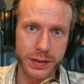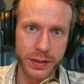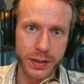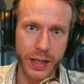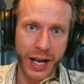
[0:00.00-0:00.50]

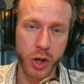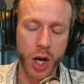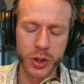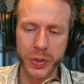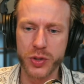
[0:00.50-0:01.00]

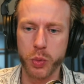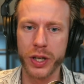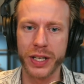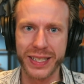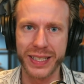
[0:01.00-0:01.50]
Algonquins
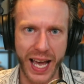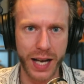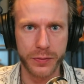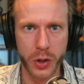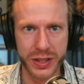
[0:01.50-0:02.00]
would attack
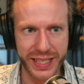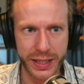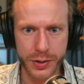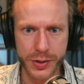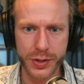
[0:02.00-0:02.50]

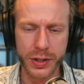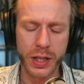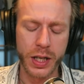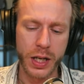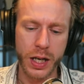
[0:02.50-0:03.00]
frontier
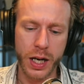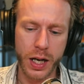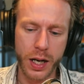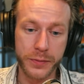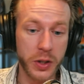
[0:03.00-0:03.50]

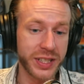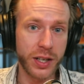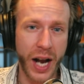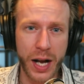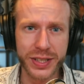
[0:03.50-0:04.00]

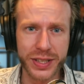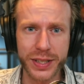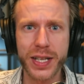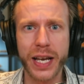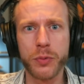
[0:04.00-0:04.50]
houses.
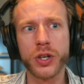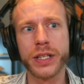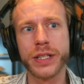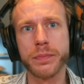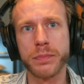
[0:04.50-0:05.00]
They
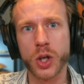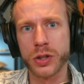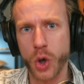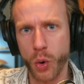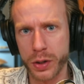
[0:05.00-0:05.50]
would burn
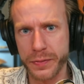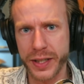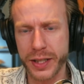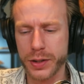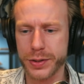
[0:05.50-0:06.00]

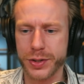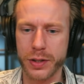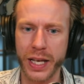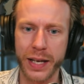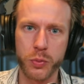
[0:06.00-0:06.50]
cornfields.
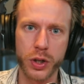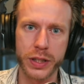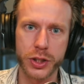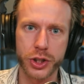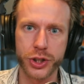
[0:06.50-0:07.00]
They would
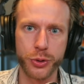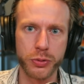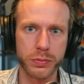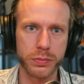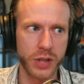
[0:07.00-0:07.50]
shoot,
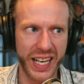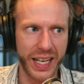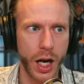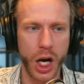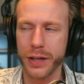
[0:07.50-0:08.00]

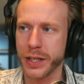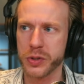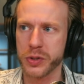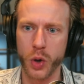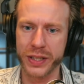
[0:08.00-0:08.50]
there
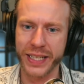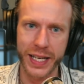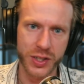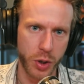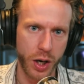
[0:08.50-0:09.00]
was one
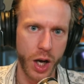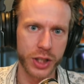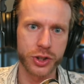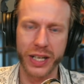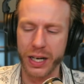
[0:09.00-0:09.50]
case where
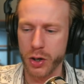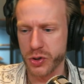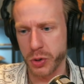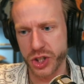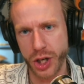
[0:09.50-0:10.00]
100 arrows
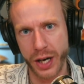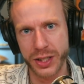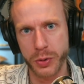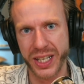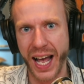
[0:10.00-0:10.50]
were shot into
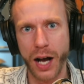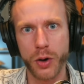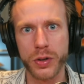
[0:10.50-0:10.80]
a cow.